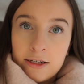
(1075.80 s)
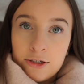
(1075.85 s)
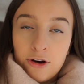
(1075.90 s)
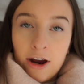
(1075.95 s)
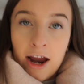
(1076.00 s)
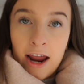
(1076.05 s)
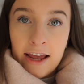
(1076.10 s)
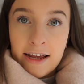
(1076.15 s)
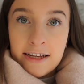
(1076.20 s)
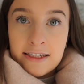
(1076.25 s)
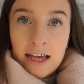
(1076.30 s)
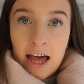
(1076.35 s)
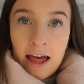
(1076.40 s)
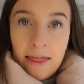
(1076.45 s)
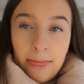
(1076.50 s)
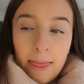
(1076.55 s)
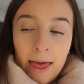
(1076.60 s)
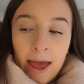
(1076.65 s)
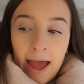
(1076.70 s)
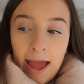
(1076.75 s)
trays
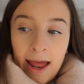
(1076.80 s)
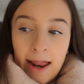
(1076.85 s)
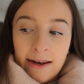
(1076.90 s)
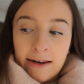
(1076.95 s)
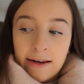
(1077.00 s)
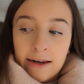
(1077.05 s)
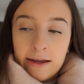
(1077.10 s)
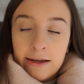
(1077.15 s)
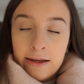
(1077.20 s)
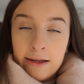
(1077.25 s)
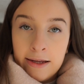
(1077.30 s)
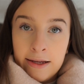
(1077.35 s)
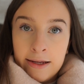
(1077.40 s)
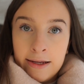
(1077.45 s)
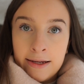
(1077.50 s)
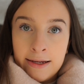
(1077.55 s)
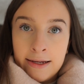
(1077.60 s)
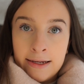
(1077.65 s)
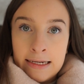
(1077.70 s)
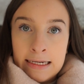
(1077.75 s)
and then
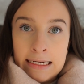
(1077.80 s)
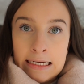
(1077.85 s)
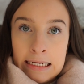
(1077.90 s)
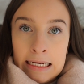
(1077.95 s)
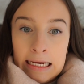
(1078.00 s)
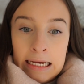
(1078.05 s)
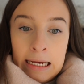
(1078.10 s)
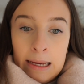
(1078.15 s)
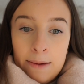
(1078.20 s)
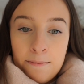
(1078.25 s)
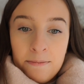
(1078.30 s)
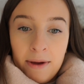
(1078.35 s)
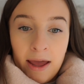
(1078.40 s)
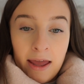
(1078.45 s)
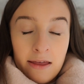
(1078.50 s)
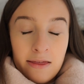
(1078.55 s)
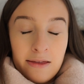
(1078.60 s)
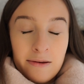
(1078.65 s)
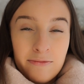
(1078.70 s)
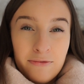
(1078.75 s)

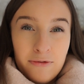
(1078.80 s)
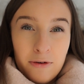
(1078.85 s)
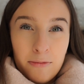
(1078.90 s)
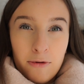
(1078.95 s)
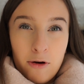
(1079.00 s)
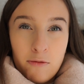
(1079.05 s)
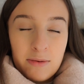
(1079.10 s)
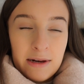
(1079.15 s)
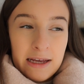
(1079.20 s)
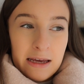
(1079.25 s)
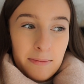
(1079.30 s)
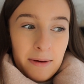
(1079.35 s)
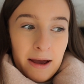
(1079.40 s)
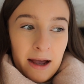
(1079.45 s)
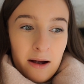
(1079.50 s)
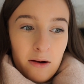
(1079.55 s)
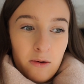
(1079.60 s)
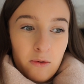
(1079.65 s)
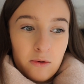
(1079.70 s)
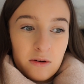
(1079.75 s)
bake them for probably
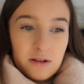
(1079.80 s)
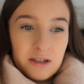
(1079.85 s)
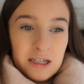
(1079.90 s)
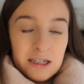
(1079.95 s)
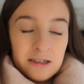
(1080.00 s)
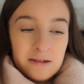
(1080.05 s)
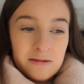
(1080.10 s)
about